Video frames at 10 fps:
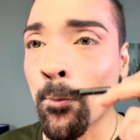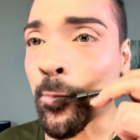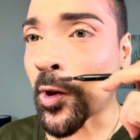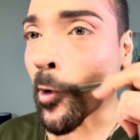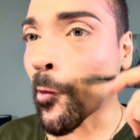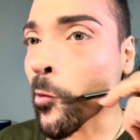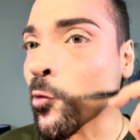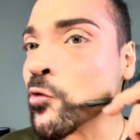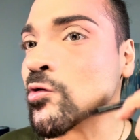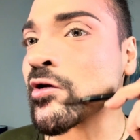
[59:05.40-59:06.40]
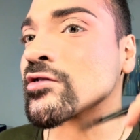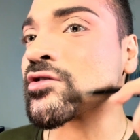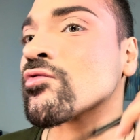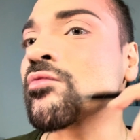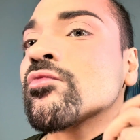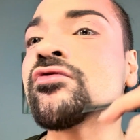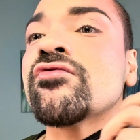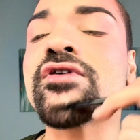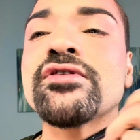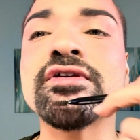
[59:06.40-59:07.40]
Now, I just like to remove
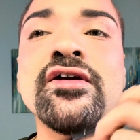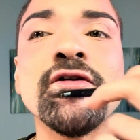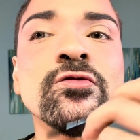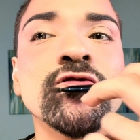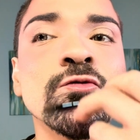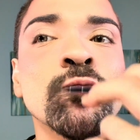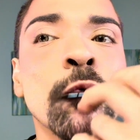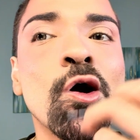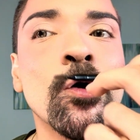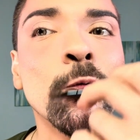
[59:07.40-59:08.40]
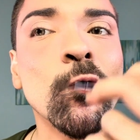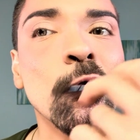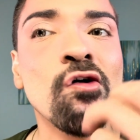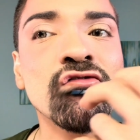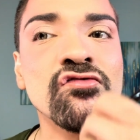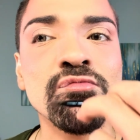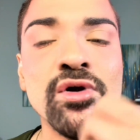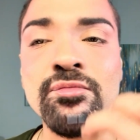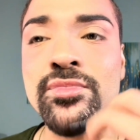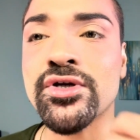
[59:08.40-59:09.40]
all the excess powder off of
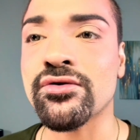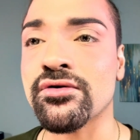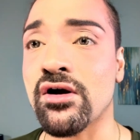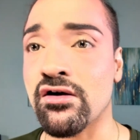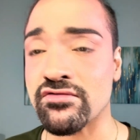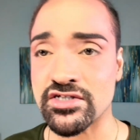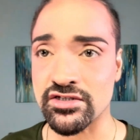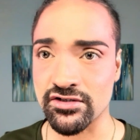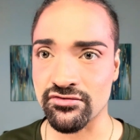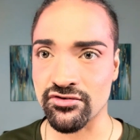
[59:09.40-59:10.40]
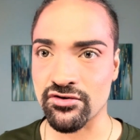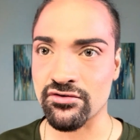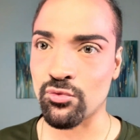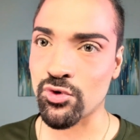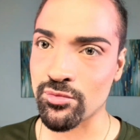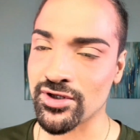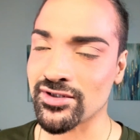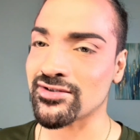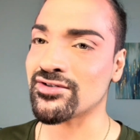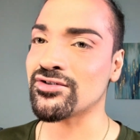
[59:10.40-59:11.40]
my beard. Obviously, if you're a
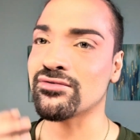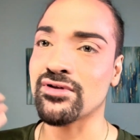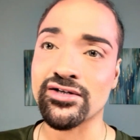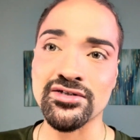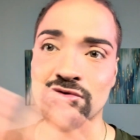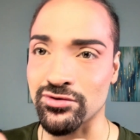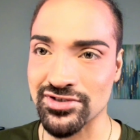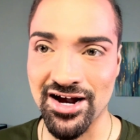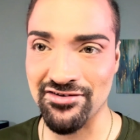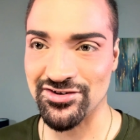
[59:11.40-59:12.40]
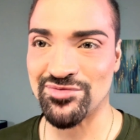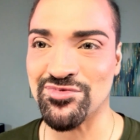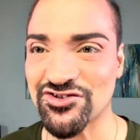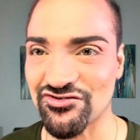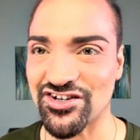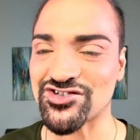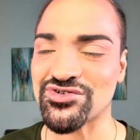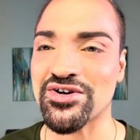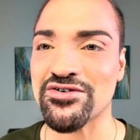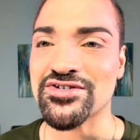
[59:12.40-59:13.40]
woman, you likely won't have as much facial
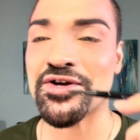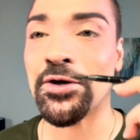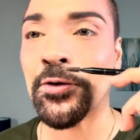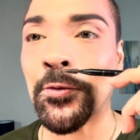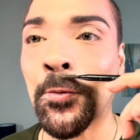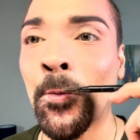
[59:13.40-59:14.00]
hair as I do.